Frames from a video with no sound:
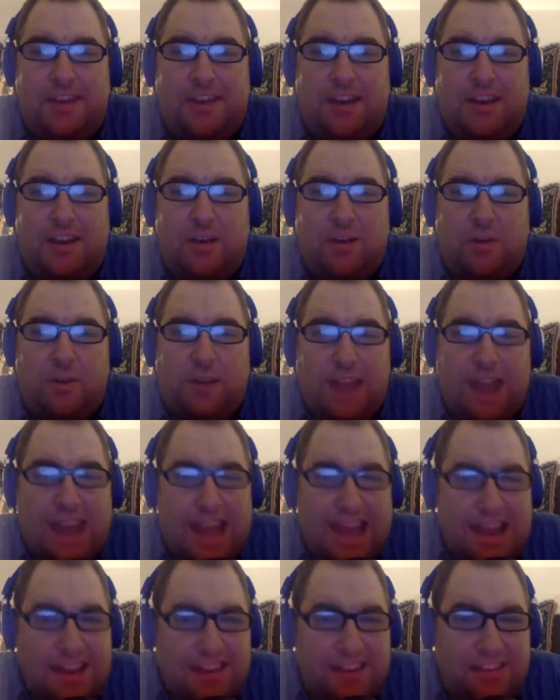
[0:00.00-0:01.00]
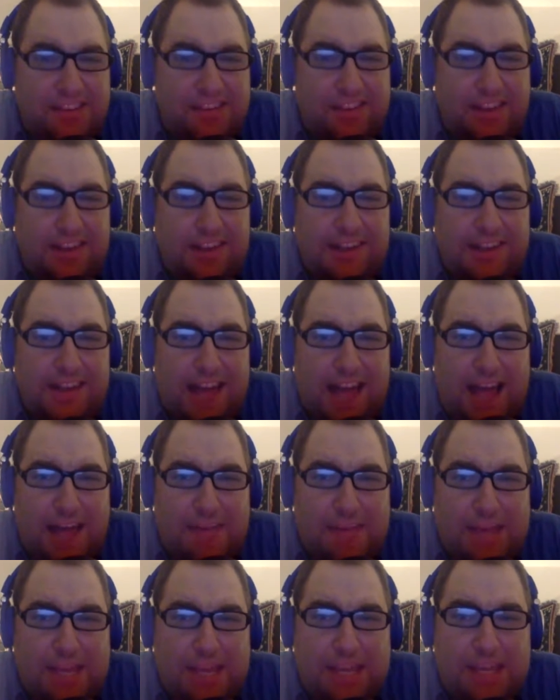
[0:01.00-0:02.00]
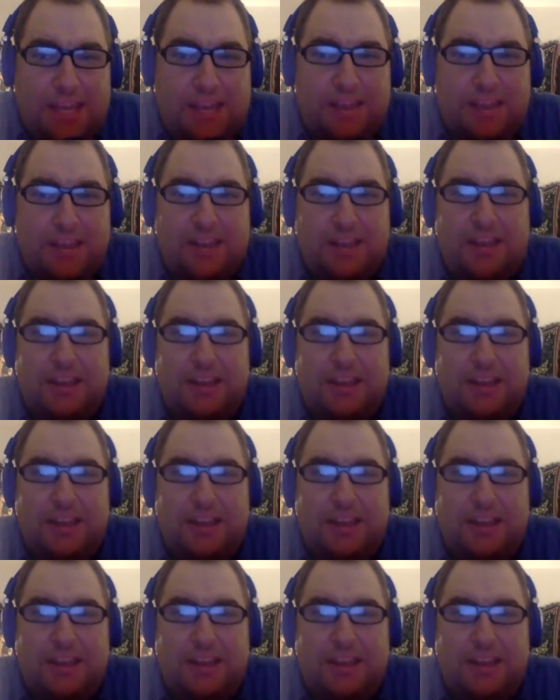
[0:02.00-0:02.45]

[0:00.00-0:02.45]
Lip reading: a grand salami